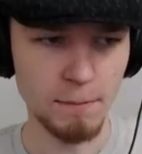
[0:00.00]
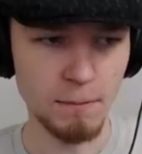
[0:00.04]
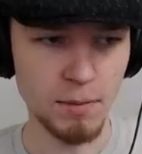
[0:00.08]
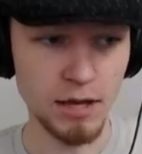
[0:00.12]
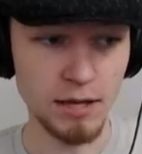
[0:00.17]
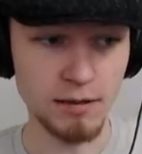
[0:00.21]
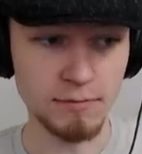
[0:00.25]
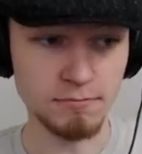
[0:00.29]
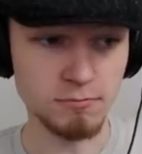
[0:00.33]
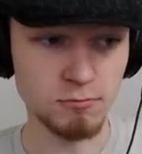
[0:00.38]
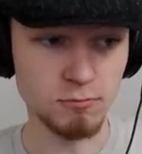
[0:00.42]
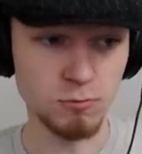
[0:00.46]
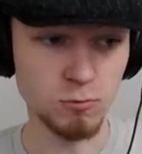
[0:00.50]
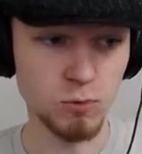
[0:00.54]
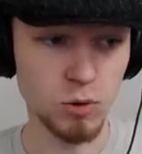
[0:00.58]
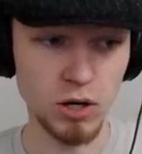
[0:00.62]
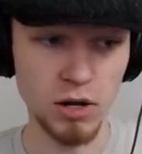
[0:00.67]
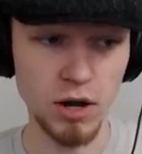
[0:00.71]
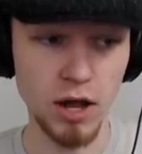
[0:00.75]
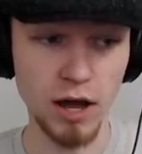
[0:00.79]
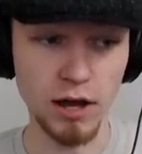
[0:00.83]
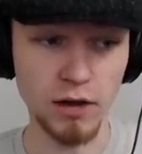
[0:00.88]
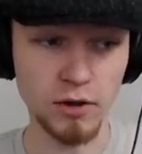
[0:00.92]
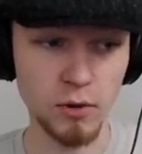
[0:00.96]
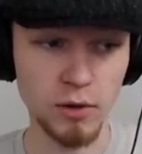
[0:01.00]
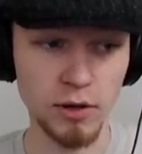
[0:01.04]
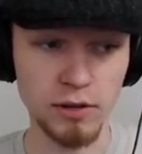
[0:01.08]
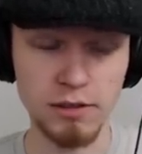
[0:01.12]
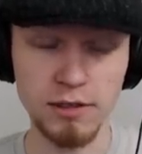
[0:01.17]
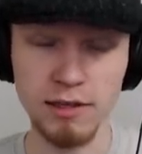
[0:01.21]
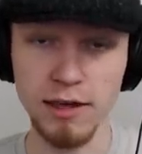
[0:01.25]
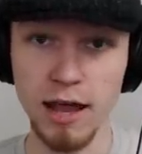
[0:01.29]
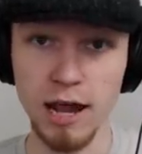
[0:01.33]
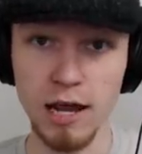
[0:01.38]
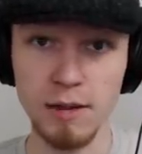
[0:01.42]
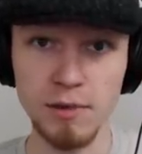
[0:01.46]
But we're not going
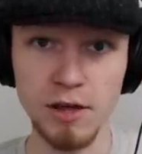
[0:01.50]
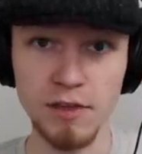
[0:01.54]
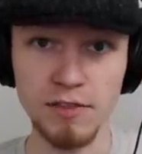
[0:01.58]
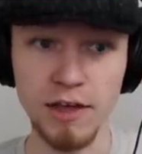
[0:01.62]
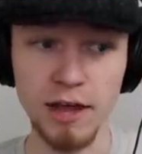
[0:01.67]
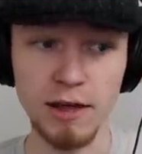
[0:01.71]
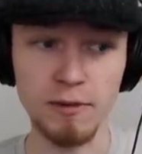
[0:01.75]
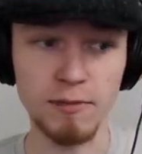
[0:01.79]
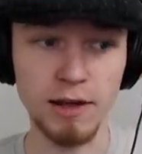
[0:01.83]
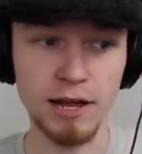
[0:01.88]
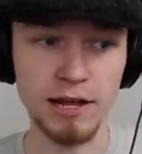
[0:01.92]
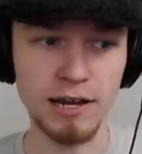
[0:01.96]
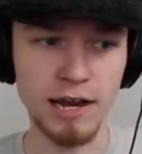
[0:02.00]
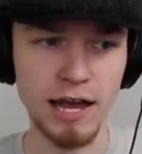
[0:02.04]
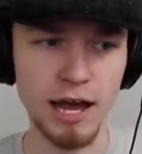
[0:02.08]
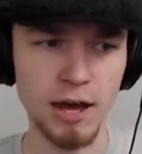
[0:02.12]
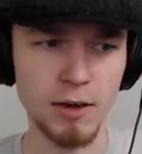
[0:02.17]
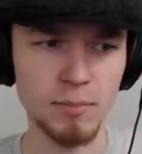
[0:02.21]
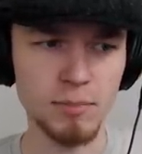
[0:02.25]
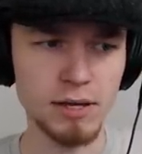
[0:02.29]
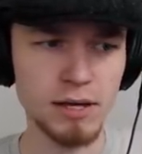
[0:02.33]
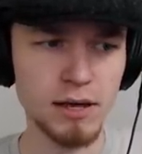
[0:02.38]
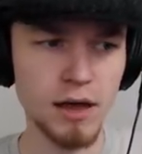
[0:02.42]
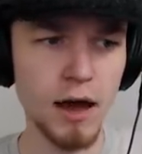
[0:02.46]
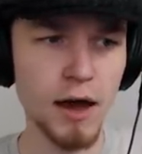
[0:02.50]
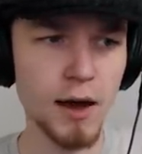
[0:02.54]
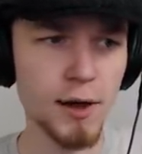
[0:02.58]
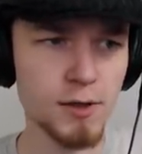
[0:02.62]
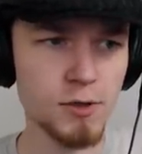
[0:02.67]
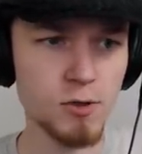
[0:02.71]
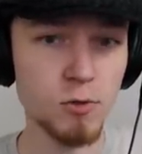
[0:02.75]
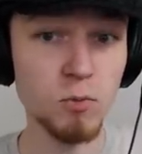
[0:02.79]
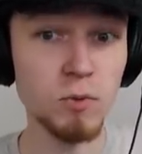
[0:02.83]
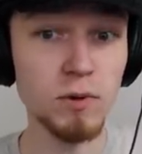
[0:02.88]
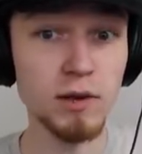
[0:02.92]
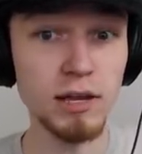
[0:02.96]
to care about that right now,
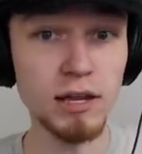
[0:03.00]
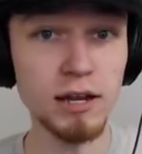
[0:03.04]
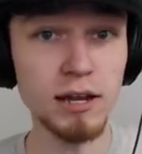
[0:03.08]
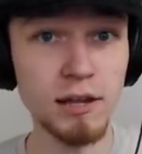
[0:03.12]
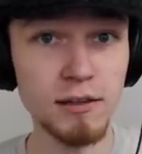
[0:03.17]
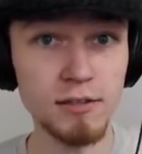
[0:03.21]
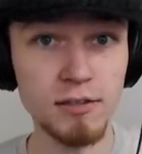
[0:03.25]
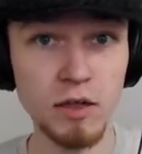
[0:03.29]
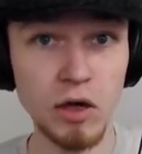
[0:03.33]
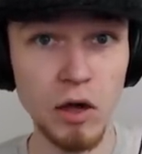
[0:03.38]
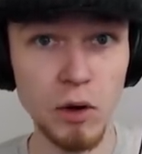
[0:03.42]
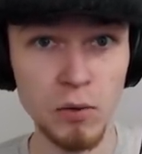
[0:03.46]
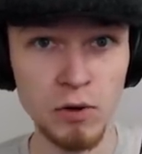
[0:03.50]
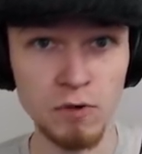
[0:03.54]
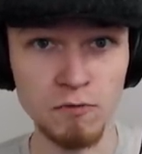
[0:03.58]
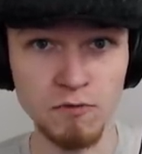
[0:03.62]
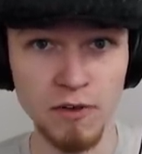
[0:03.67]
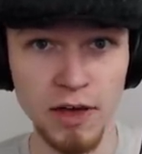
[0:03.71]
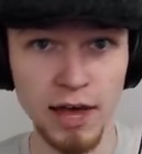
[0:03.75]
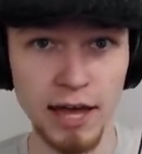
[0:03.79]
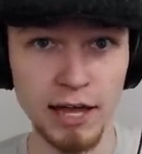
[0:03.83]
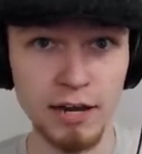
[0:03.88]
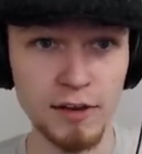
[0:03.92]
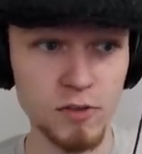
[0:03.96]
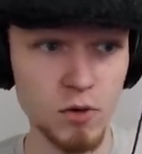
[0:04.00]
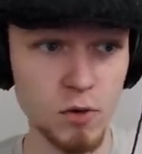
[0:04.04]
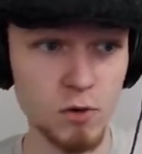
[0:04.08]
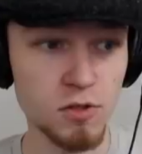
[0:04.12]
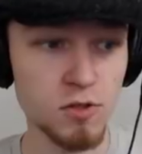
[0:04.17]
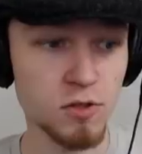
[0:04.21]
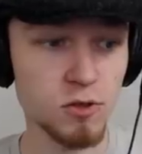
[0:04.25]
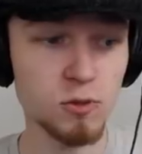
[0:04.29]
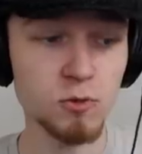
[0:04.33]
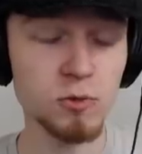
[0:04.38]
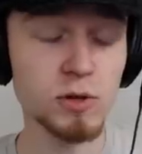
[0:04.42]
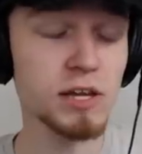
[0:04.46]
because we need to go and find
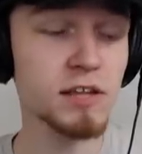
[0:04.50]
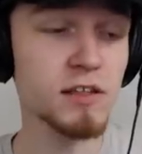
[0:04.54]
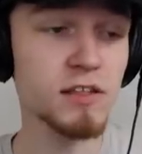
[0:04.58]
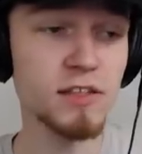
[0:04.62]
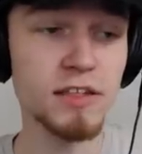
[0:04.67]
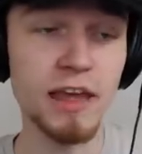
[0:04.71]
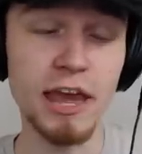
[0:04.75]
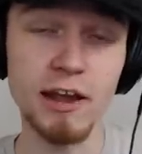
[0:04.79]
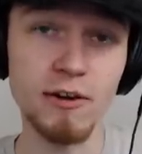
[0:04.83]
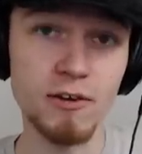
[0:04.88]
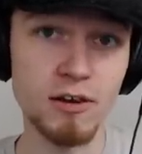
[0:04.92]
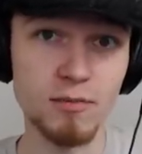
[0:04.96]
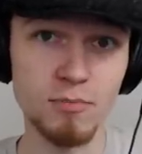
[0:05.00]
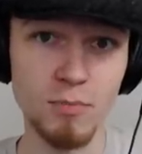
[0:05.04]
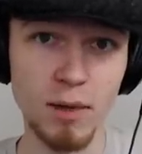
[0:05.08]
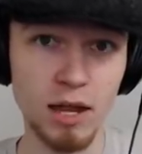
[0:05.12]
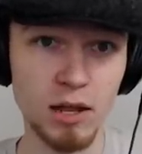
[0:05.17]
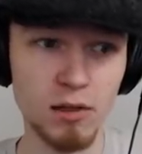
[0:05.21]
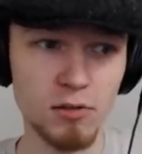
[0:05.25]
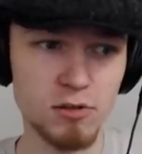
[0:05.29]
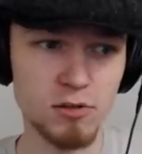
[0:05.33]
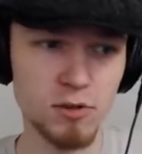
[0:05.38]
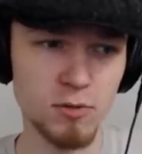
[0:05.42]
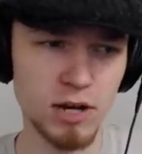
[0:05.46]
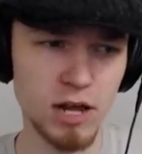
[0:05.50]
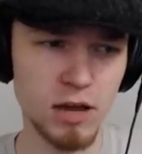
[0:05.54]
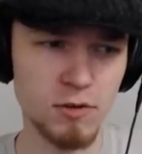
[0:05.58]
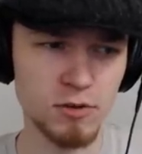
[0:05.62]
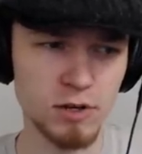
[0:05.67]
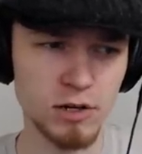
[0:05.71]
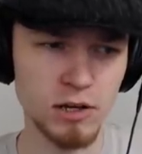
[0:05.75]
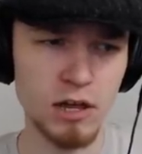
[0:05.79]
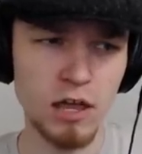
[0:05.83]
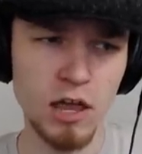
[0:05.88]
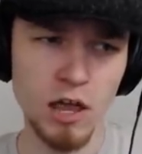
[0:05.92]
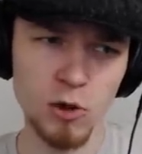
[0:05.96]
those three sacred metals or
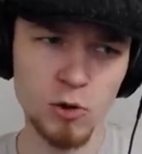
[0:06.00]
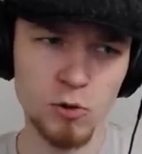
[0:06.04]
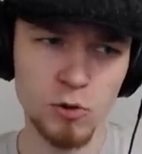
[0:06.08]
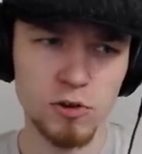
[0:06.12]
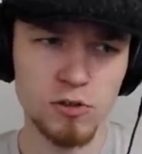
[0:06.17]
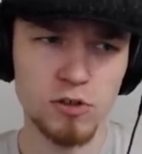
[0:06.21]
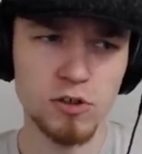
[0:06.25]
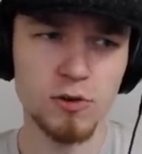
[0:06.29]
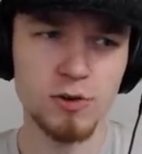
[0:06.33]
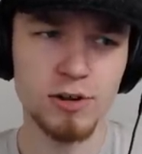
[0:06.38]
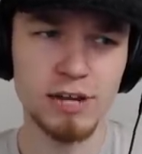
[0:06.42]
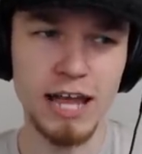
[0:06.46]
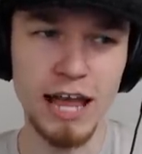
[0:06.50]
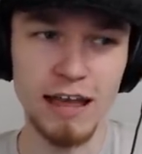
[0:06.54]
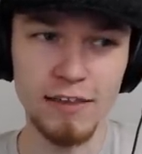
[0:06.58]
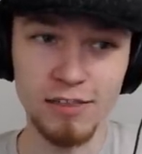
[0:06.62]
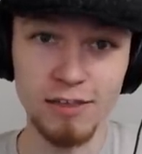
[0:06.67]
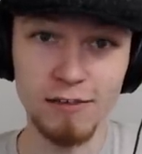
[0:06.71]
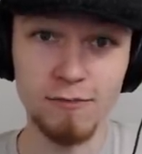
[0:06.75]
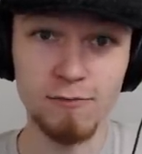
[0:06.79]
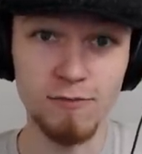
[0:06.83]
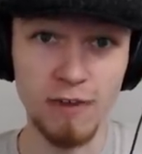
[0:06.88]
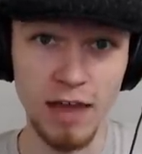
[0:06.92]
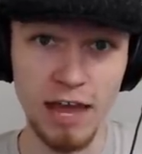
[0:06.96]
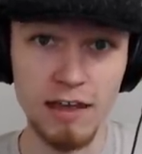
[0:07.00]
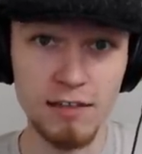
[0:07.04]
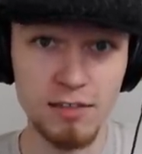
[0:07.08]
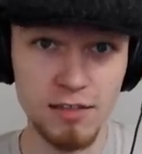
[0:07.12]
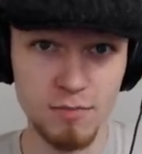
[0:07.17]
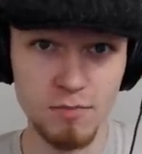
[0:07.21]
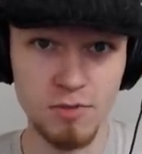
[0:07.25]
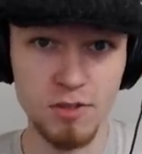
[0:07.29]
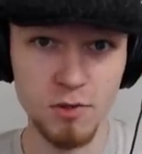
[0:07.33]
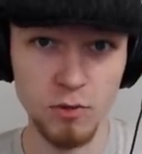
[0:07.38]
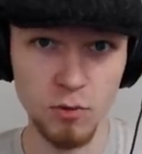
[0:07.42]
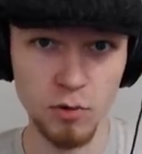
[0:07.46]
whatever in order to create the
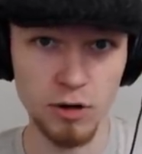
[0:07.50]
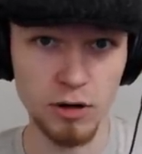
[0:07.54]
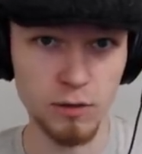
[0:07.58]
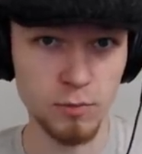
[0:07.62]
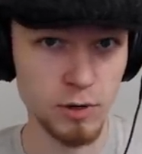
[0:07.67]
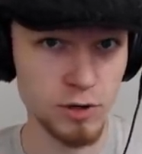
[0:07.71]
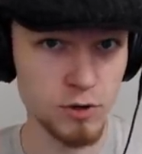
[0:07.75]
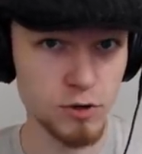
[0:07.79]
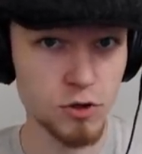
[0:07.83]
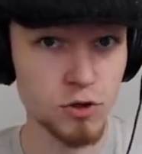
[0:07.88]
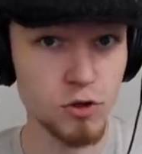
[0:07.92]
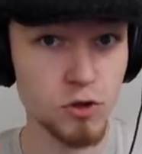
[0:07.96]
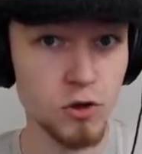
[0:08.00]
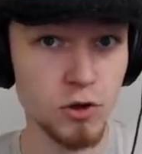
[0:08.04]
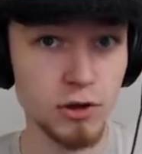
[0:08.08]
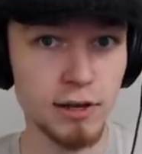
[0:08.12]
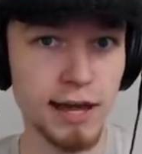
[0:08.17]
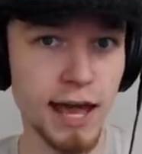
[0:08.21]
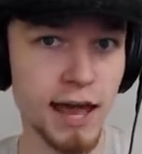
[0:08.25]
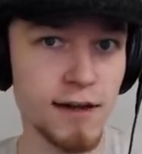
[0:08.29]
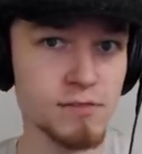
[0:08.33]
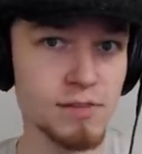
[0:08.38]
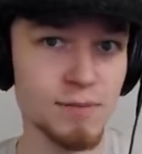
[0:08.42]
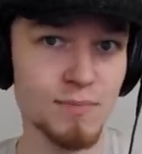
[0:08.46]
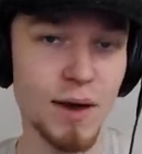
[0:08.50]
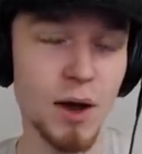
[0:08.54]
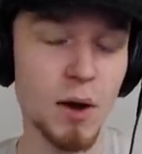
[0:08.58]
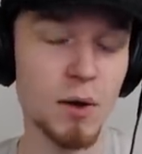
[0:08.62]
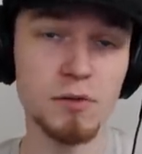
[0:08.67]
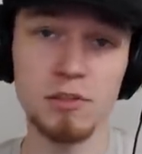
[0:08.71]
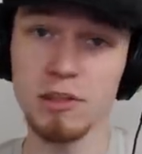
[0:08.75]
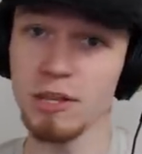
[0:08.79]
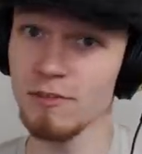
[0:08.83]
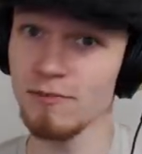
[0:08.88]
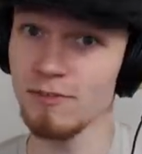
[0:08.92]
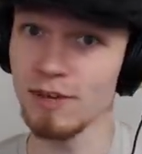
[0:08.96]
Phantom Sword, which should have the
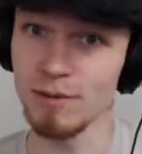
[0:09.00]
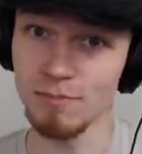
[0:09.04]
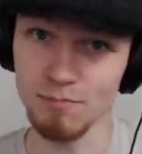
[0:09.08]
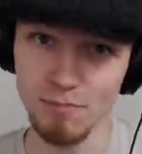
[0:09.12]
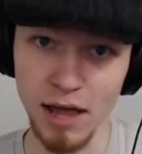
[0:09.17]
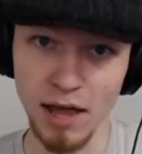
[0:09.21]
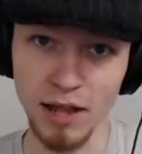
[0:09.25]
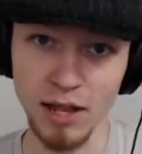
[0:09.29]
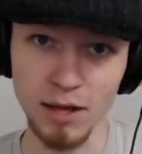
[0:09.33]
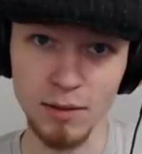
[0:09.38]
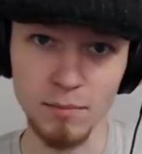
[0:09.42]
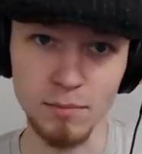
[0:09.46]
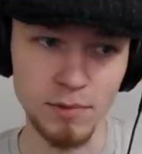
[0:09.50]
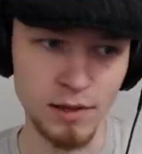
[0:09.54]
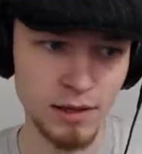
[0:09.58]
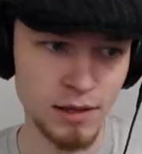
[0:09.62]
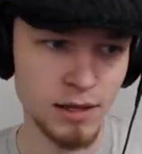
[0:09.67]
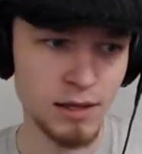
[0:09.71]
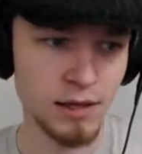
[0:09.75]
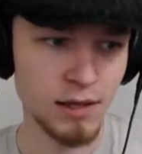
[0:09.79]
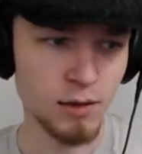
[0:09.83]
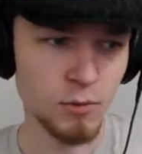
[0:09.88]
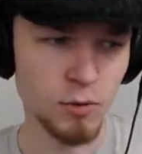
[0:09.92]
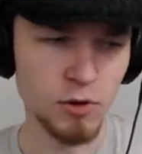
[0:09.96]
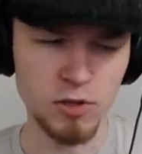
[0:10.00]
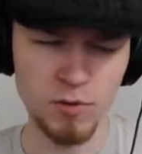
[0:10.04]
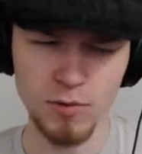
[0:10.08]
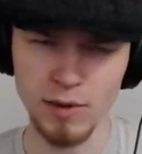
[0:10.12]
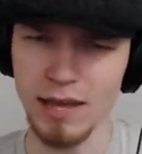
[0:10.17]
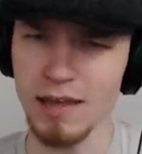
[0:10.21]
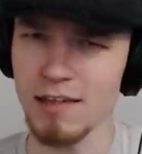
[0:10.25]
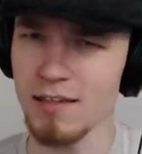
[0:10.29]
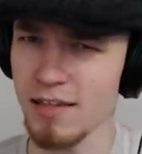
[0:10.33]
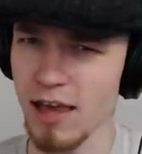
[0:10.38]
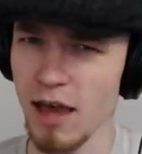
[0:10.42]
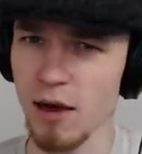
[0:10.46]
power to defeat Bellum once we
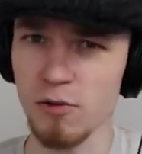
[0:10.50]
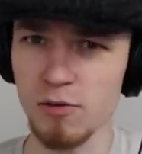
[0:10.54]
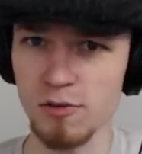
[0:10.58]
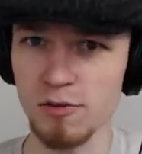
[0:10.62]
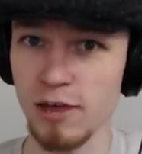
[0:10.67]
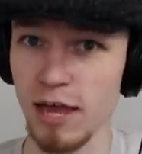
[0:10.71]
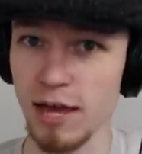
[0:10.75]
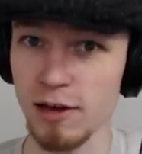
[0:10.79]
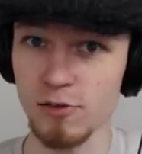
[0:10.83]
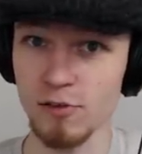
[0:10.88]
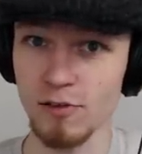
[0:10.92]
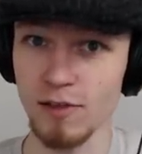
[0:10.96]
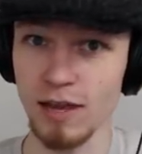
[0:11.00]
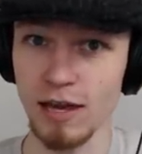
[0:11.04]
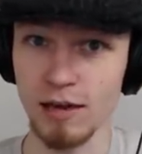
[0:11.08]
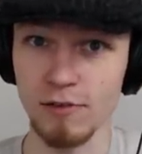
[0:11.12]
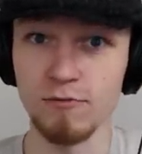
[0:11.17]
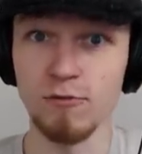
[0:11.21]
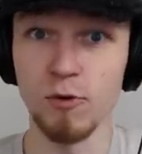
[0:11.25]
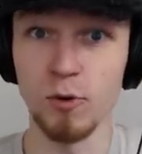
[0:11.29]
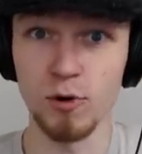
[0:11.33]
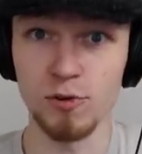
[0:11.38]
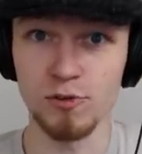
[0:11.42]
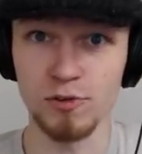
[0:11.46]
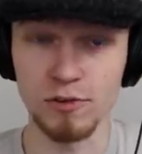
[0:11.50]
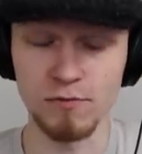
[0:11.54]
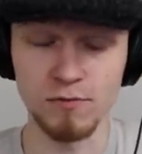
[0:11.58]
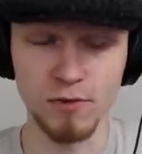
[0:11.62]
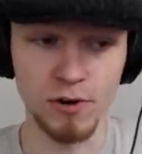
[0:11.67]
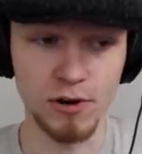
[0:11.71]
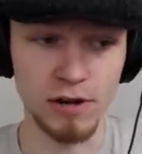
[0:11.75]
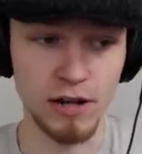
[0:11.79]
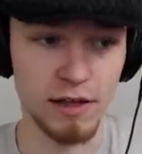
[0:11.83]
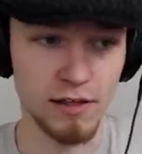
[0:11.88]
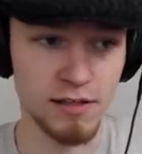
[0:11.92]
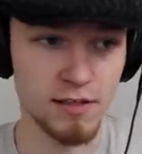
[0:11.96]
get Zaus to actually, like, forge it
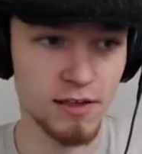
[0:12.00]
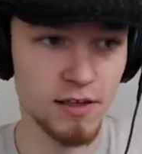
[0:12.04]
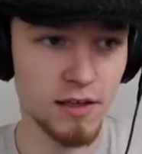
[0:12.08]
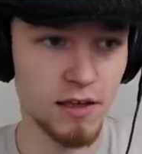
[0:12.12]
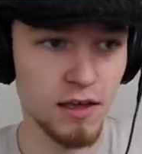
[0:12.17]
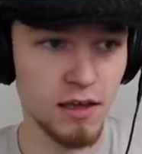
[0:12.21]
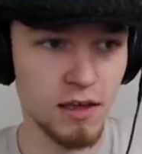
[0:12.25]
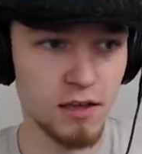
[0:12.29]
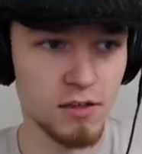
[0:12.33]
for us.